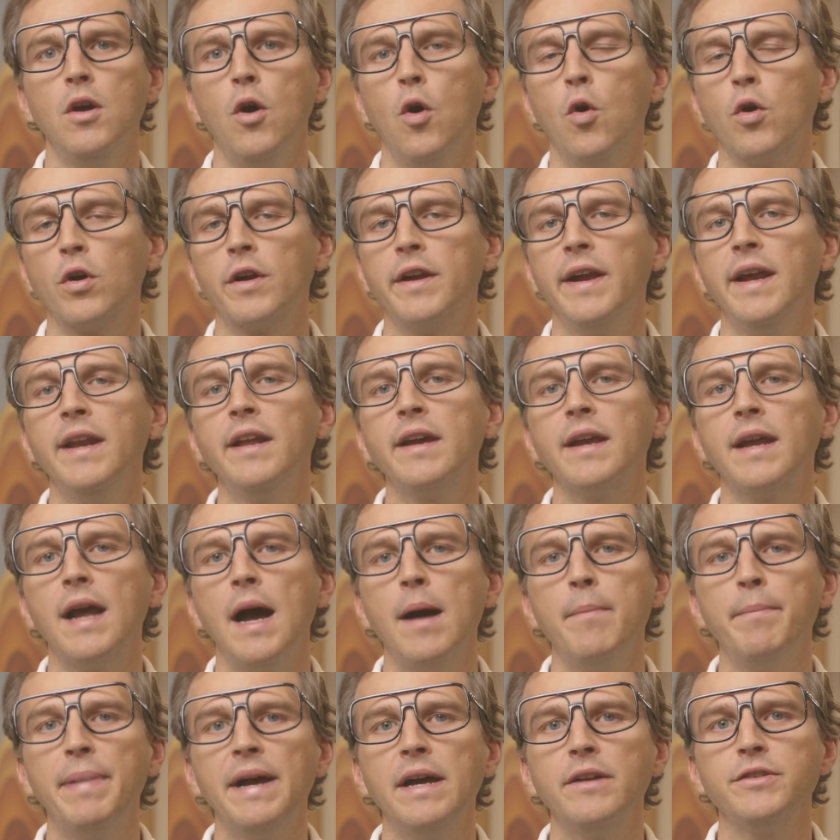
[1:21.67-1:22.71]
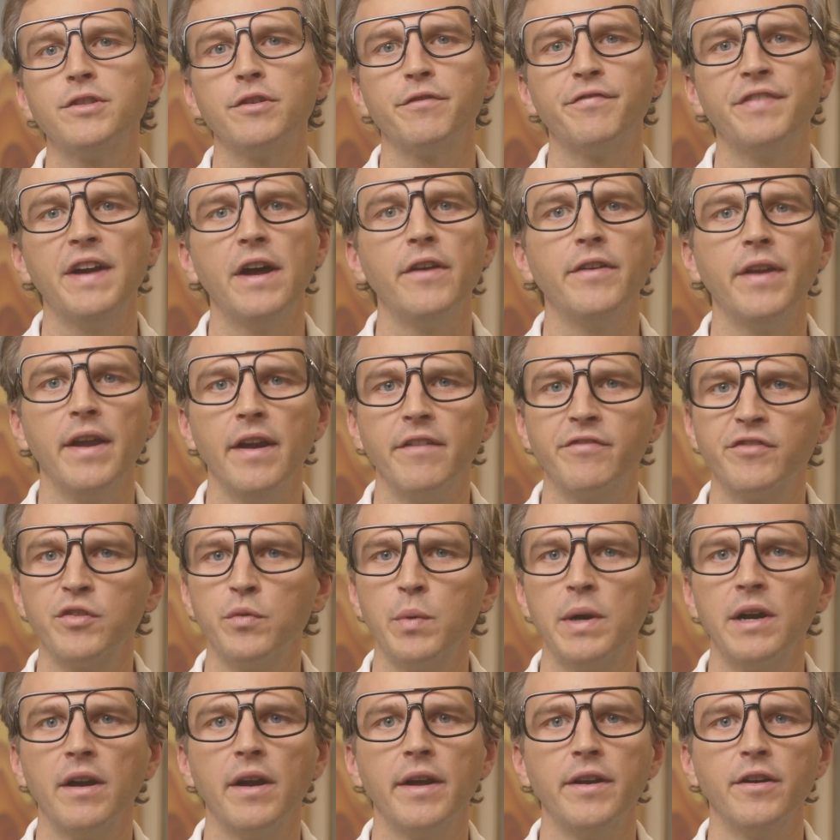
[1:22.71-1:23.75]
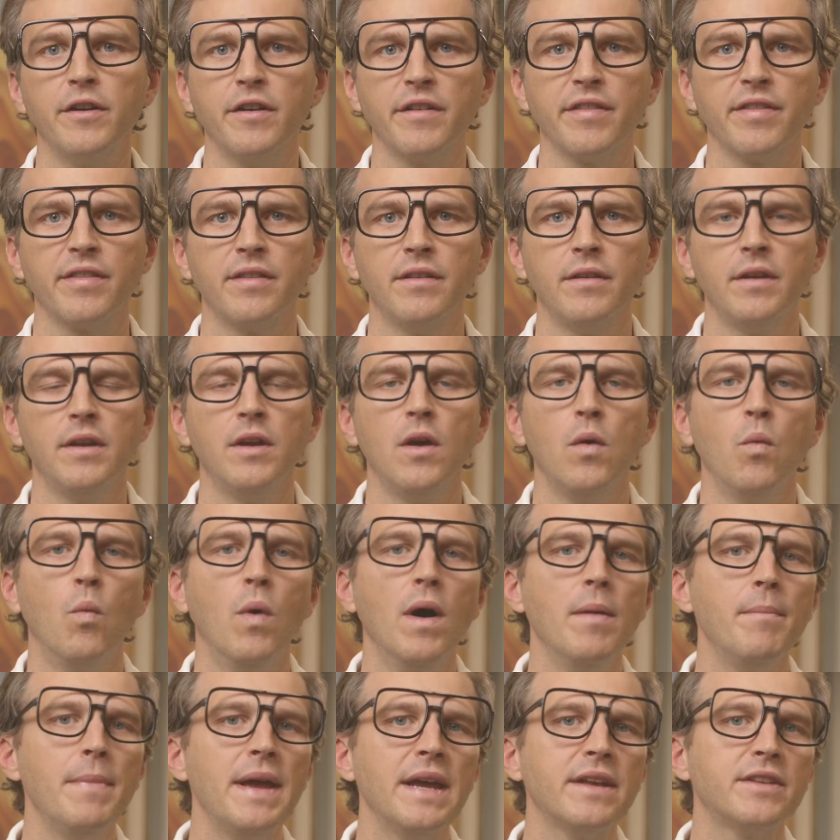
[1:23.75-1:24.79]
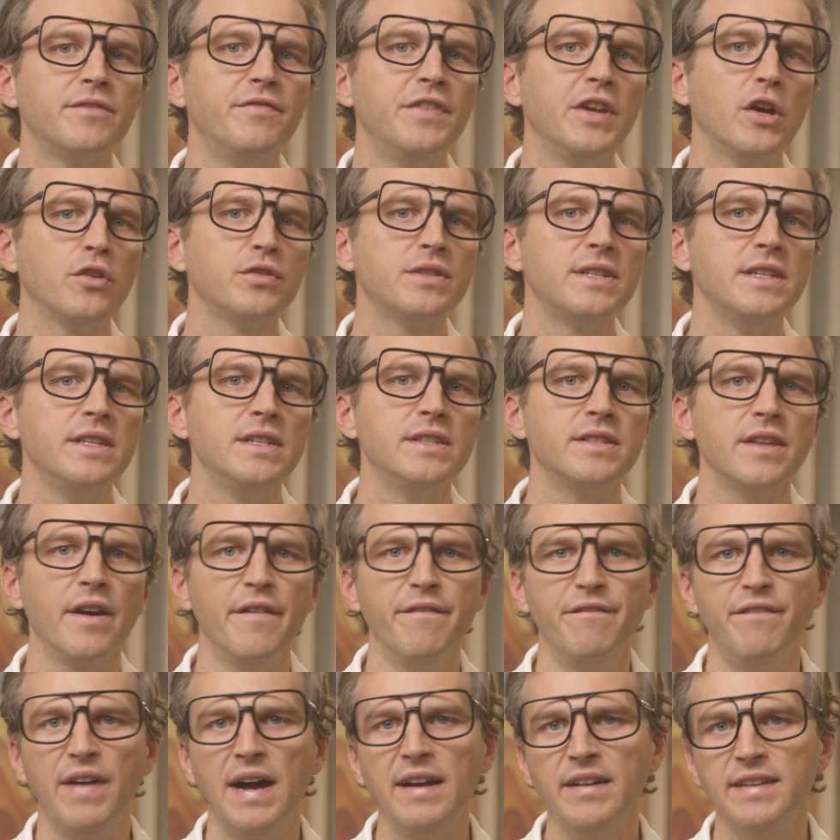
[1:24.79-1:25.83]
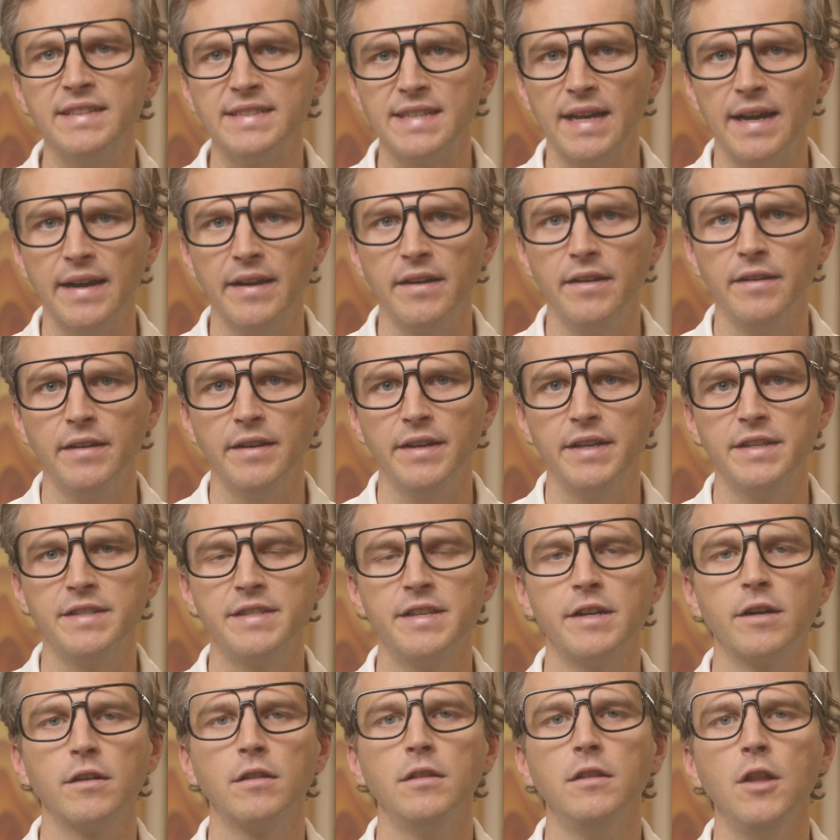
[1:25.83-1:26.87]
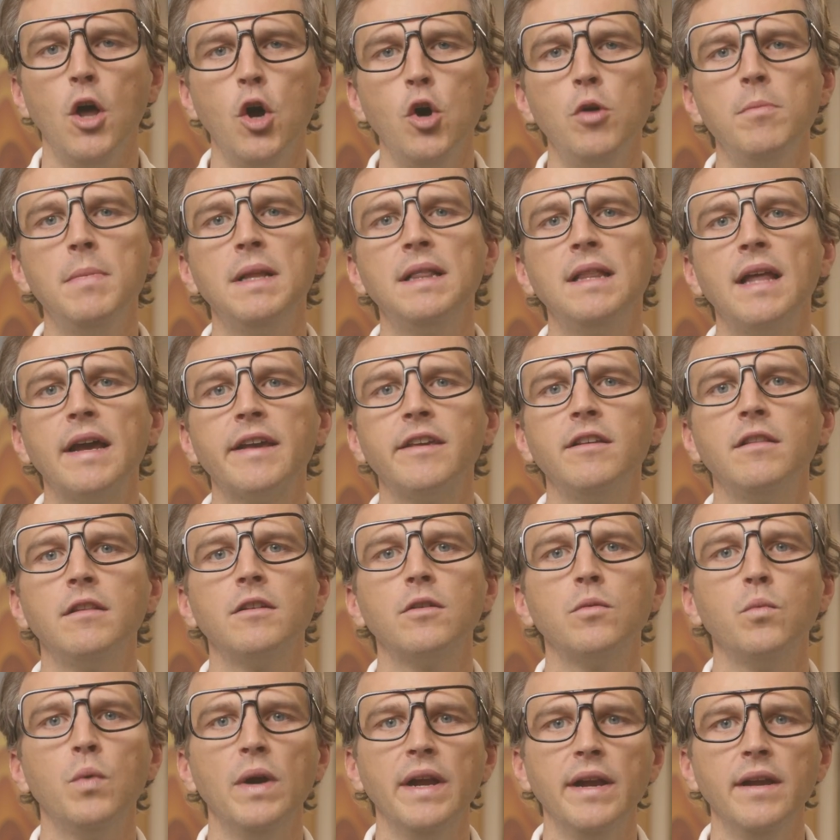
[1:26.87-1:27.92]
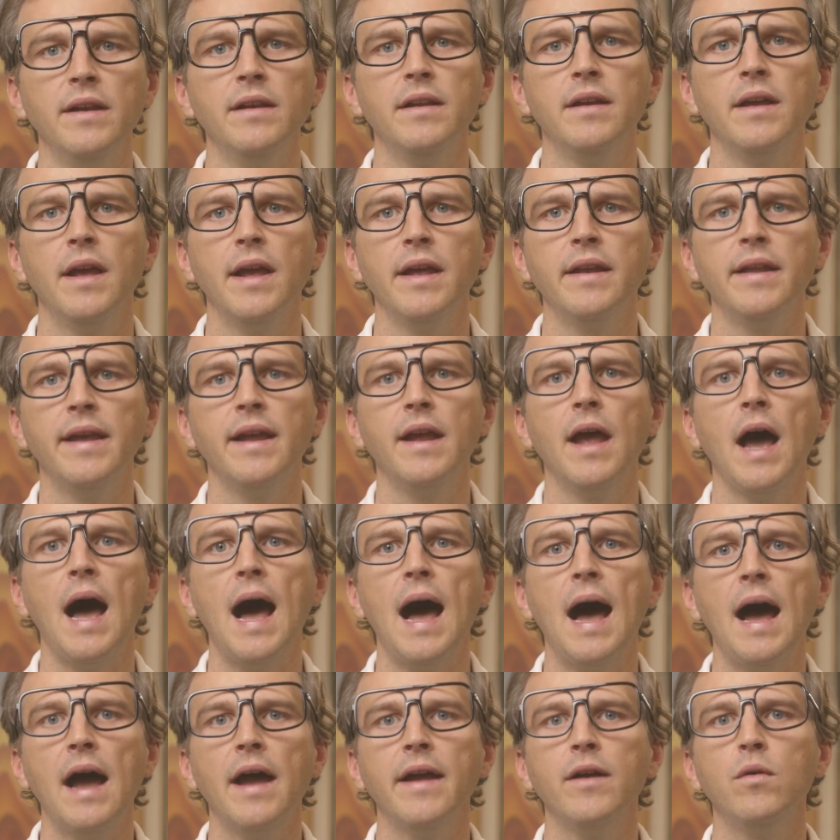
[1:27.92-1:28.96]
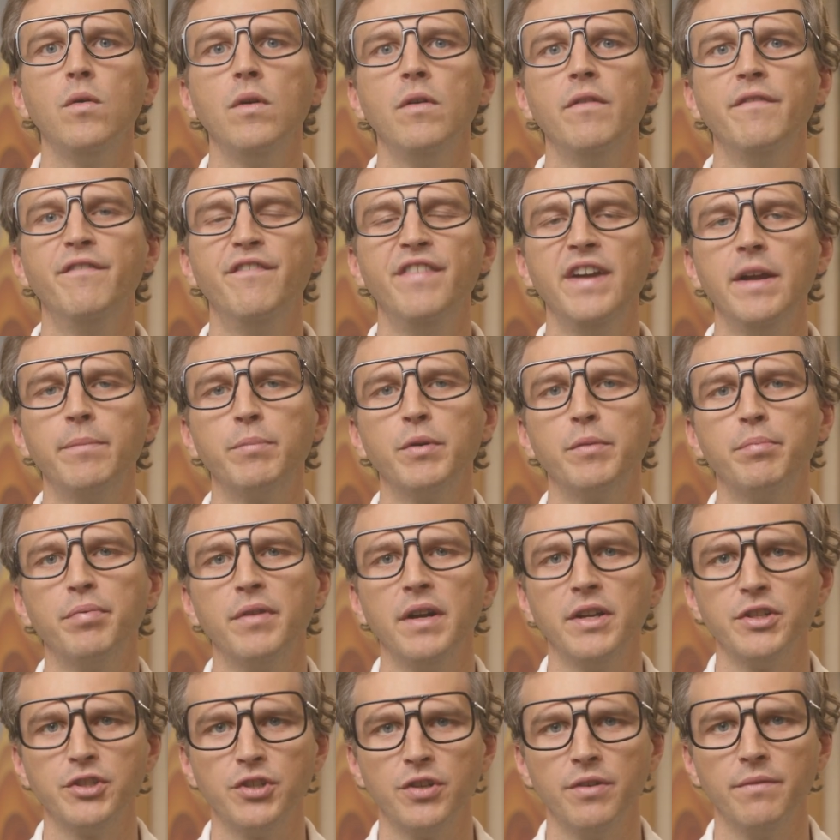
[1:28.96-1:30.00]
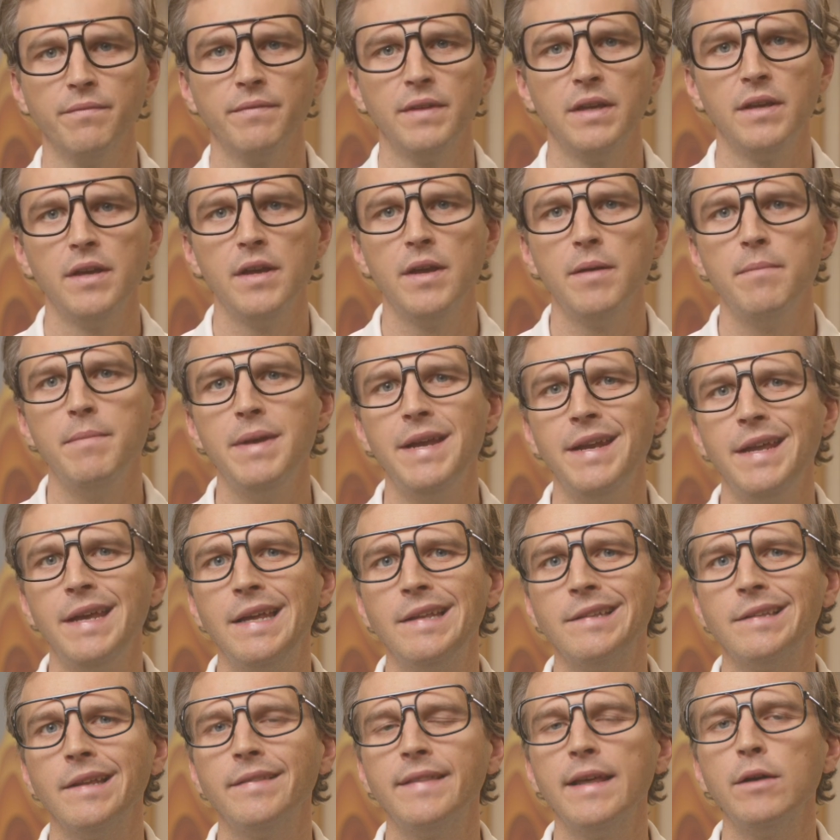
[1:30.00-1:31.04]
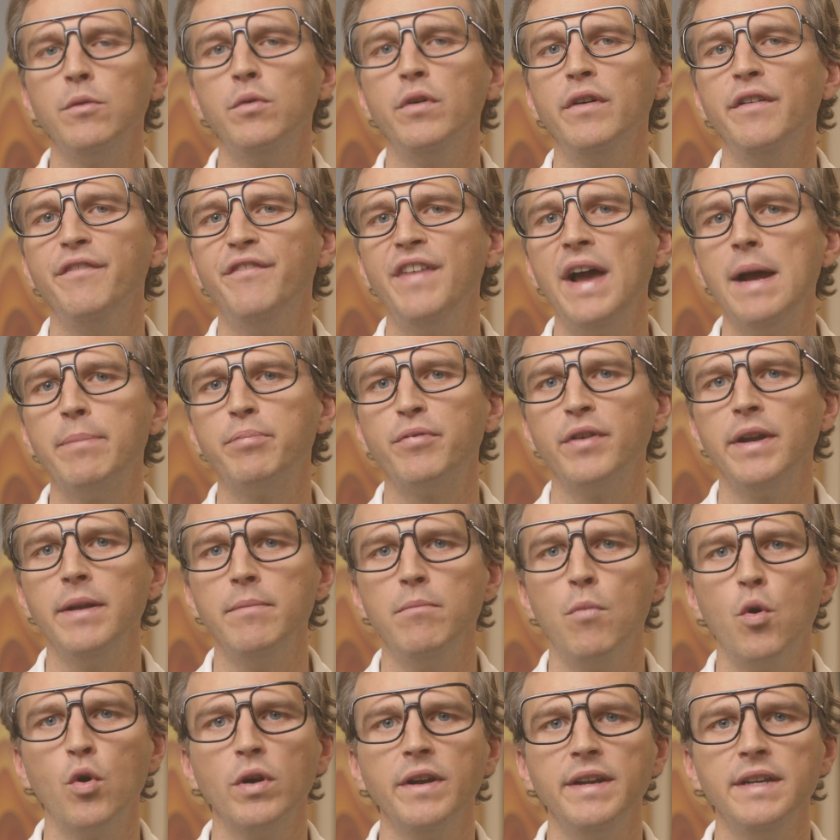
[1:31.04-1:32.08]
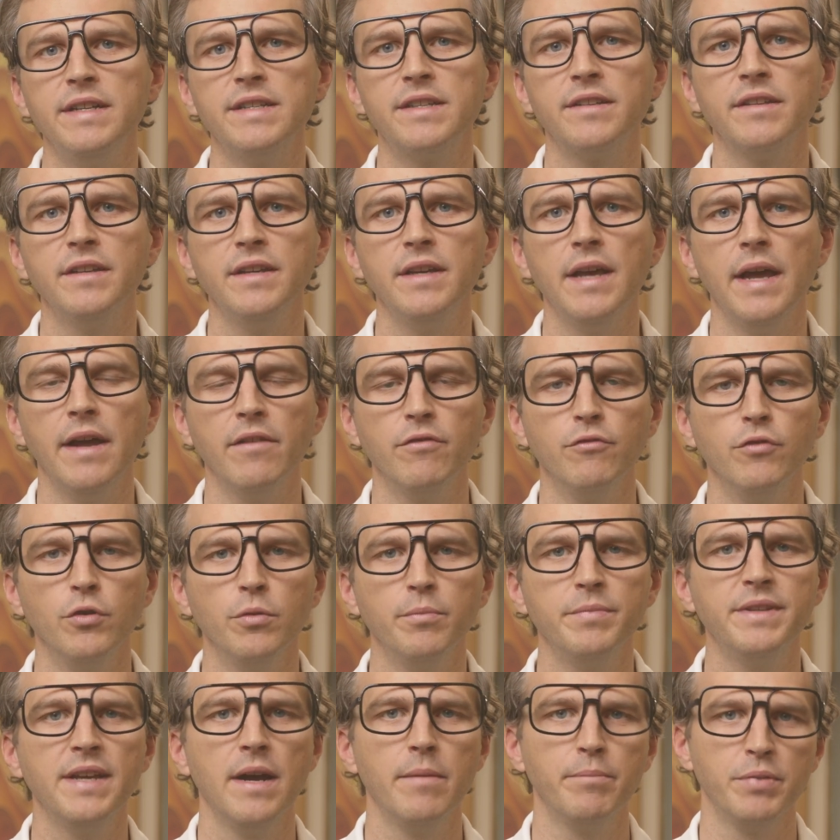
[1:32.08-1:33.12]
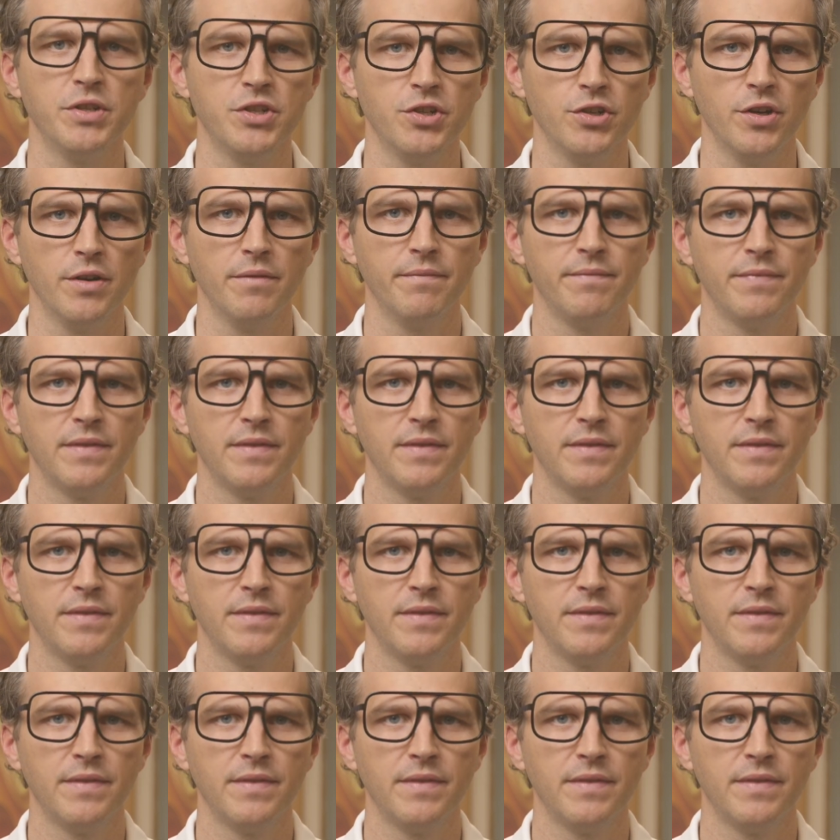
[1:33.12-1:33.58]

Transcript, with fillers: Organic compounds are found everywhere on Earth. What makes VOCs volatile is their low molecular weight and a high vapor pressure, meaning that they will evaporate more easily at room temperature.